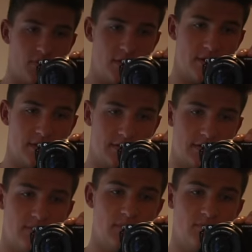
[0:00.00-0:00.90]
praying
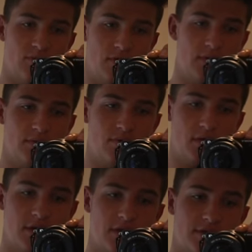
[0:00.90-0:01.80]
that's going to be pretty,
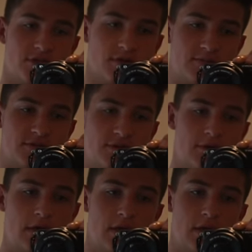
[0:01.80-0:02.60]
pretty dang sharp. So